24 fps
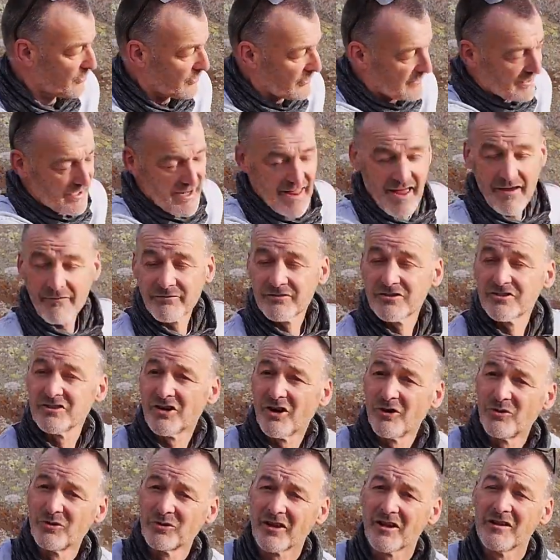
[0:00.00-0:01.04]
the left
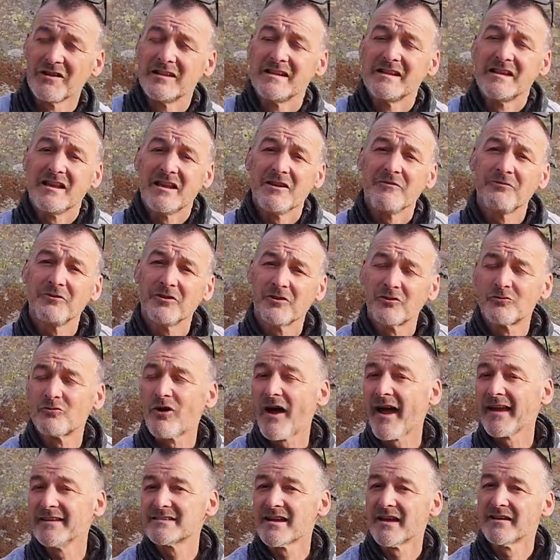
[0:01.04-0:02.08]
shoulder. If you're
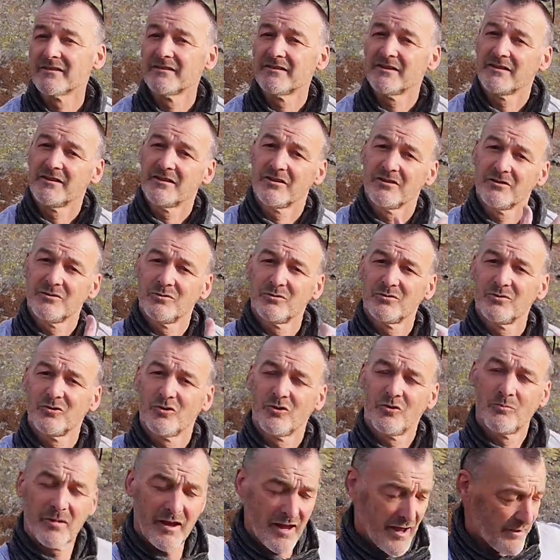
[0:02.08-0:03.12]
right-handed, you would
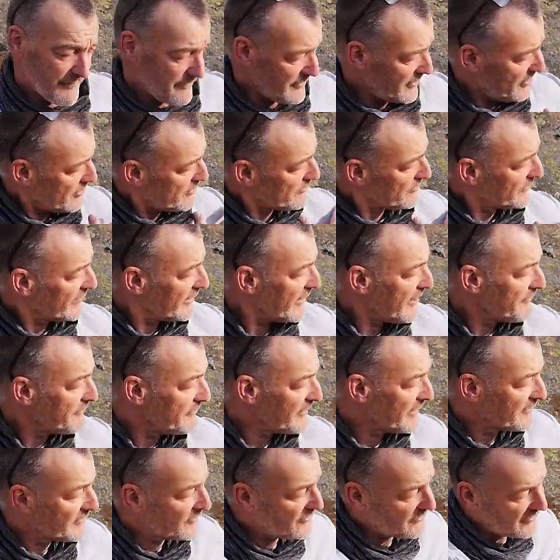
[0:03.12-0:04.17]
normally have it on the
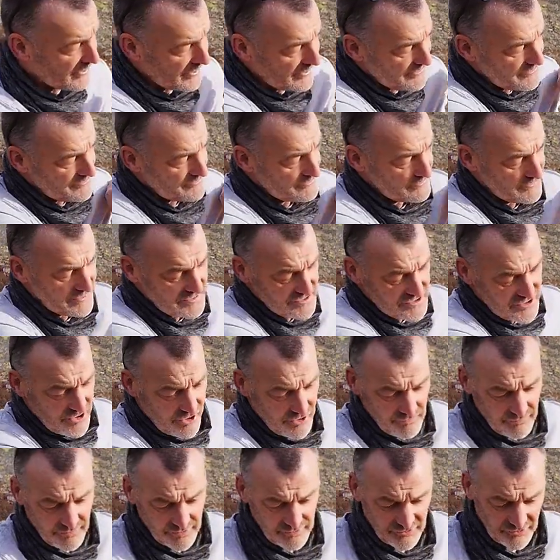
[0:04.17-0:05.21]
left-hand side, reach
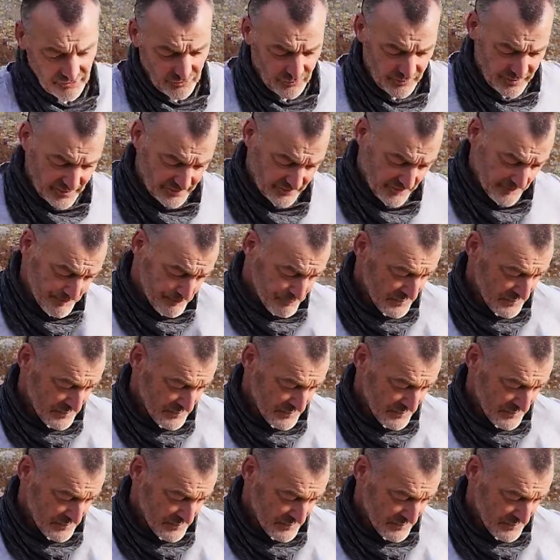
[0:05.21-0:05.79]
over to it.